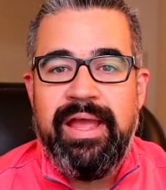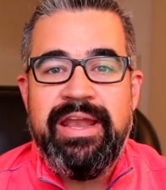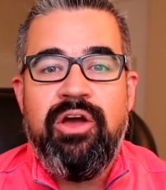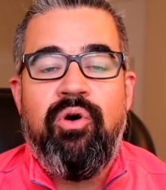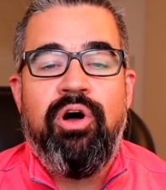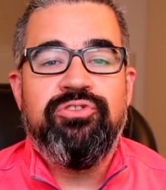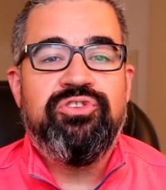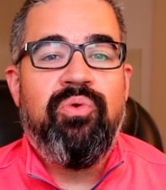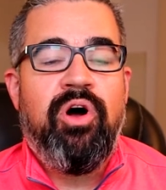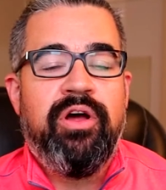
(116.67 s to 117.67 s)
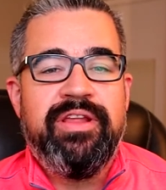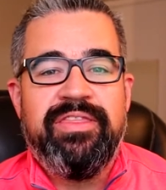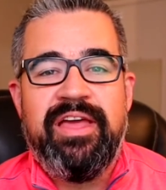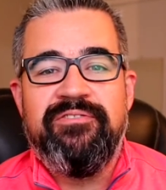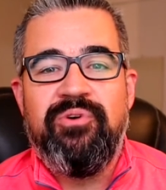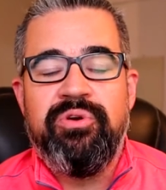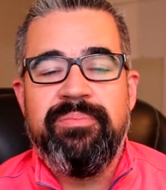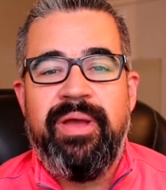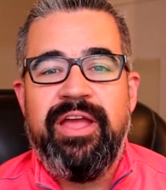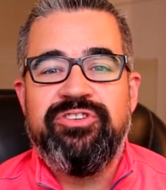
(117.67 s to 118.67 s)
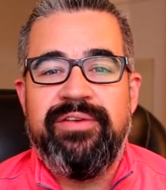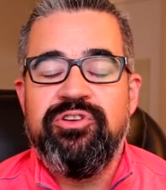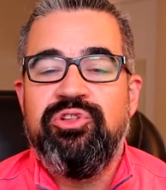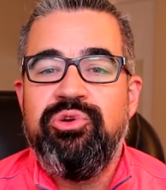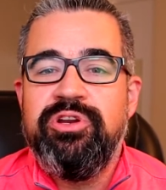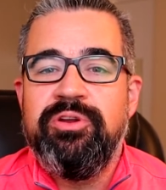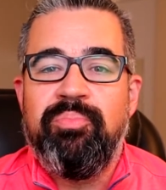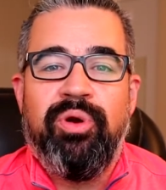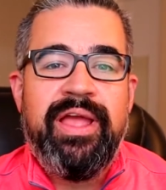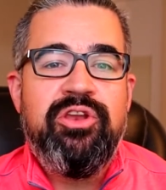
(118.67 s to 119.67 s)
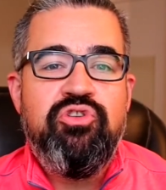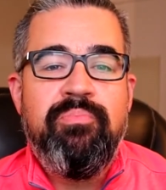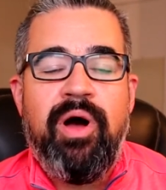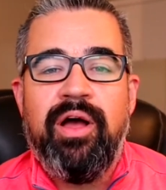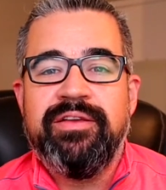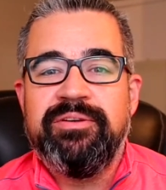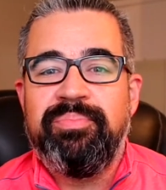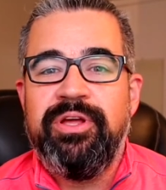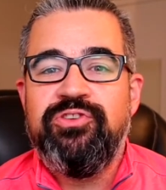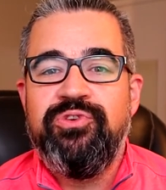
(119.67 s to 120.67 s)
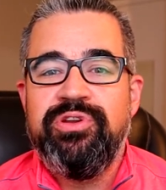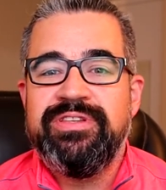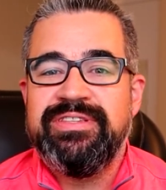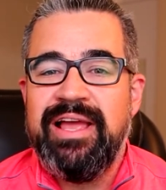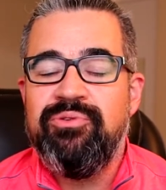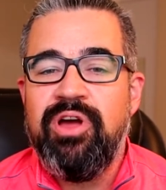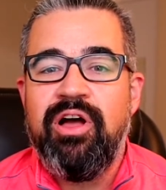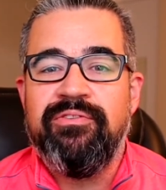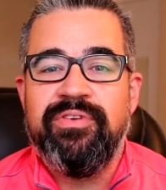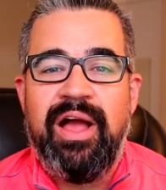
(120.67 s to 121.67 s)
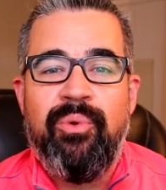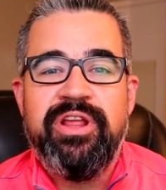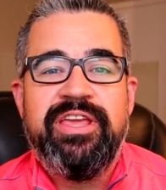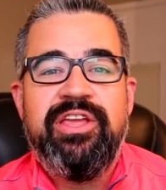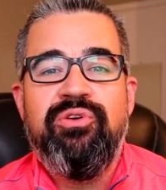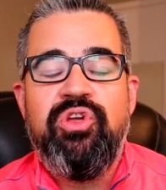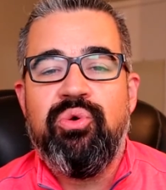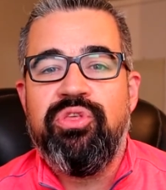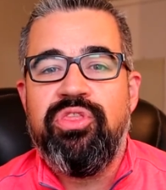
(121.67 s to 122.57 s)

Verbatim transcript: And now, also on that voting page, I've included a brand new box, a place for you to sound off. I want to hear your